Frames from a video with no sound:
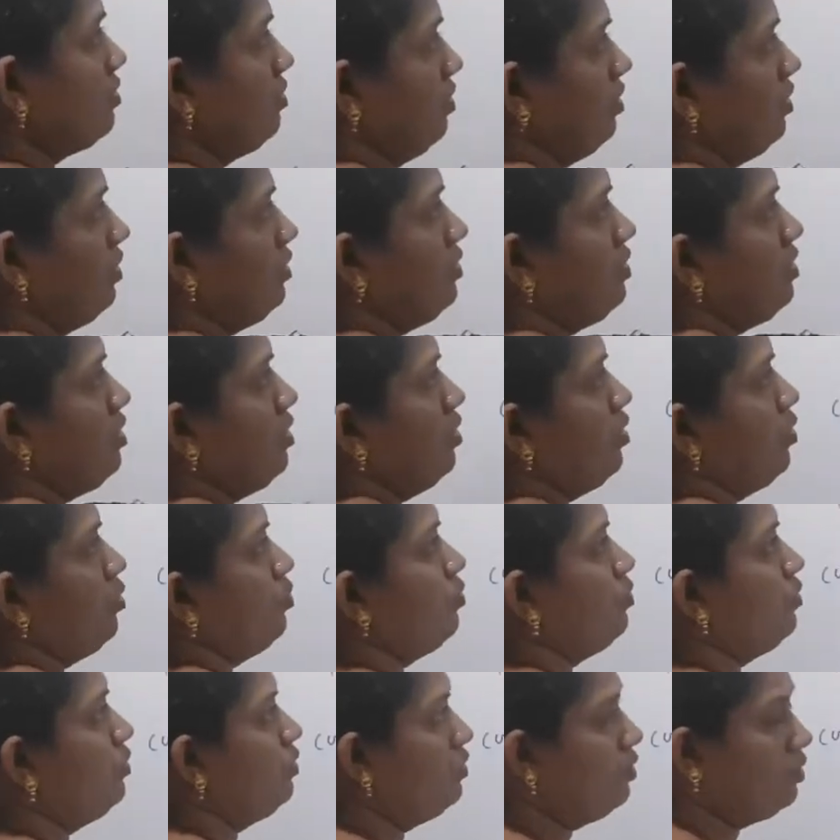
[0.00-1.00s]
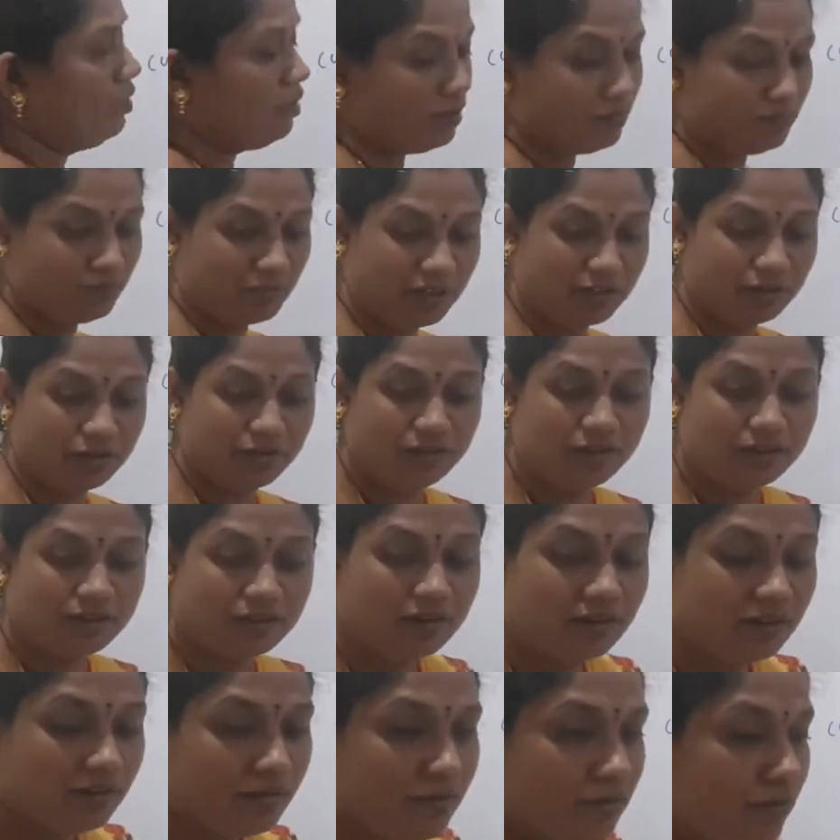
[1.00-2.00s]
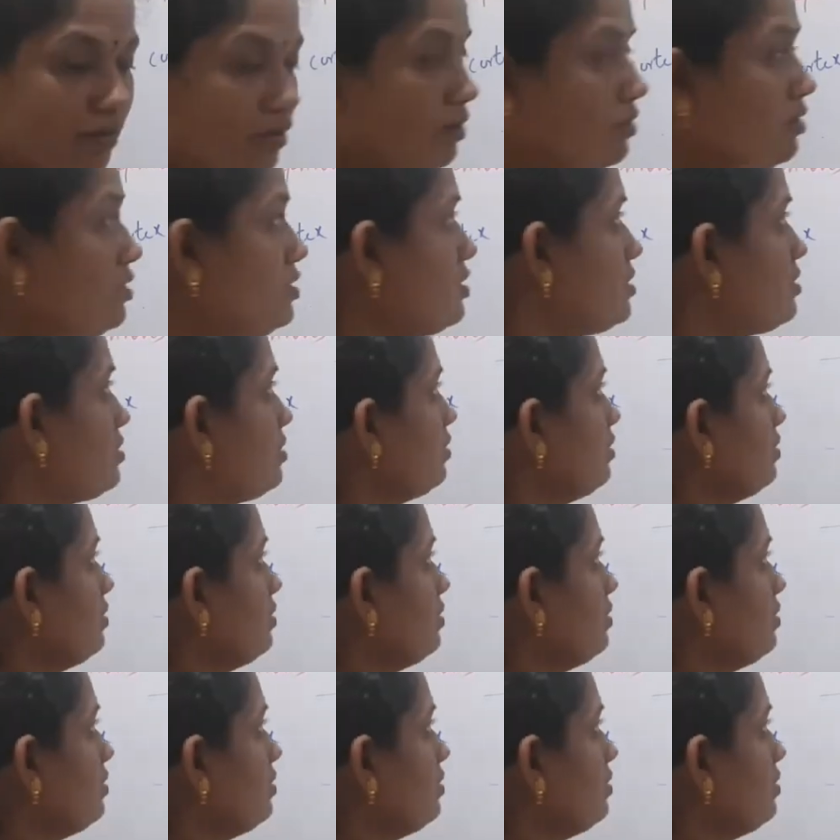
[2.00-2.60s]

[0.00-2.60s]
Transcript: are not medullary nephrons,